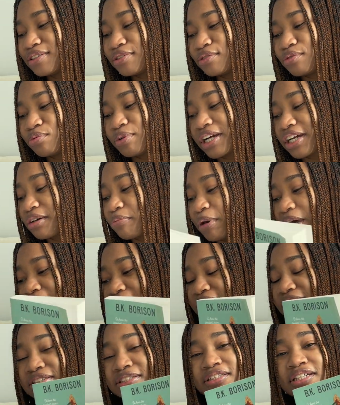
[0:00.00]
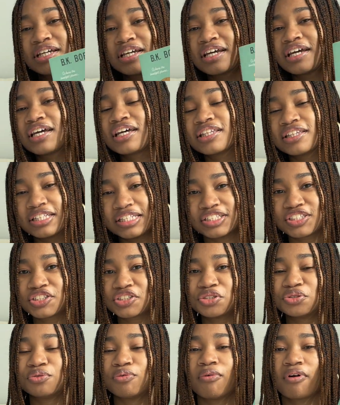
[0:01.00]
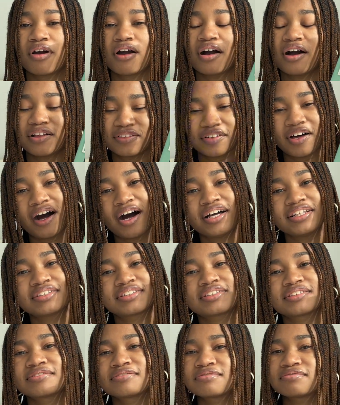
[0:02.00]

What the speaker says: recommend these two a lot.